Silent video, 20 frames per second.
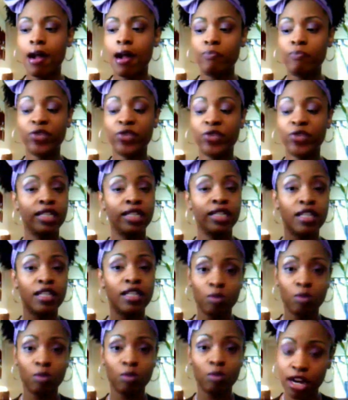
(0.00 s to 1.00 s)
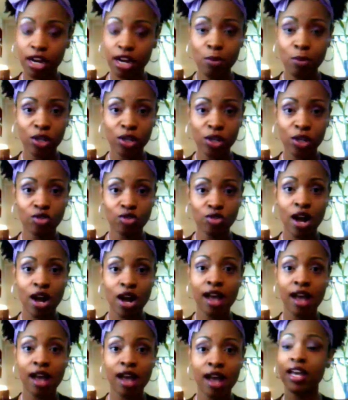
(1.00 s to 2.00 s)
It leaves my hair
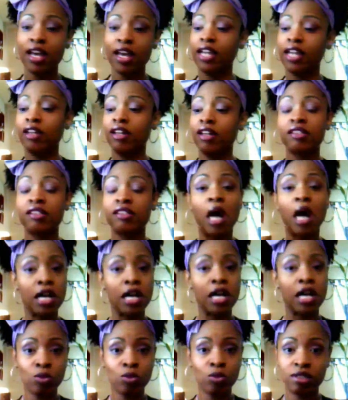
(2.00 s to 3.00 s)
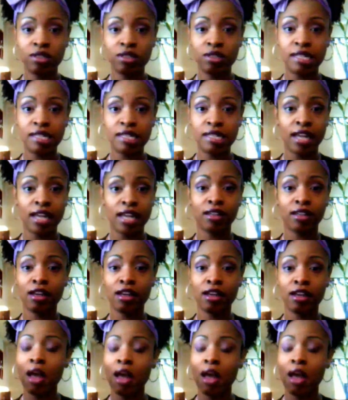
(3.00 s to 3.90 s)
moisturized. It does awesome with detangling,